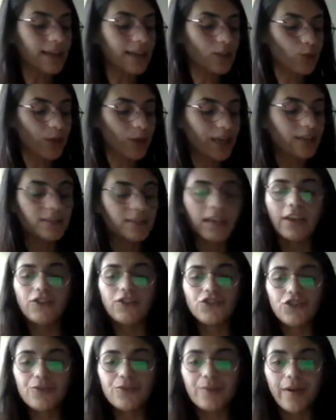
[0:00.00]
Yes, we can
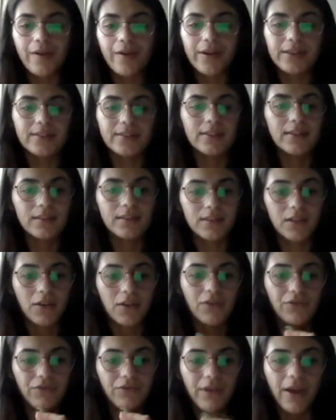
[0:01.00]
say numerous
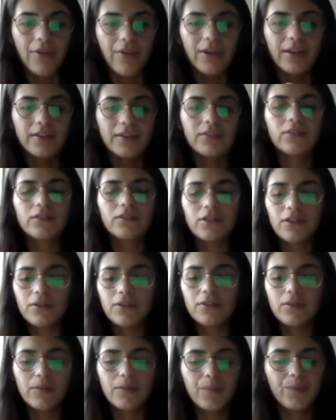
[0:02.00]
instead of various
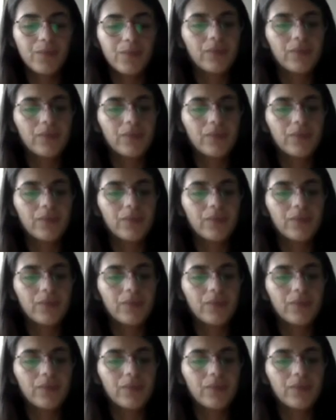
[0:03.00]
too.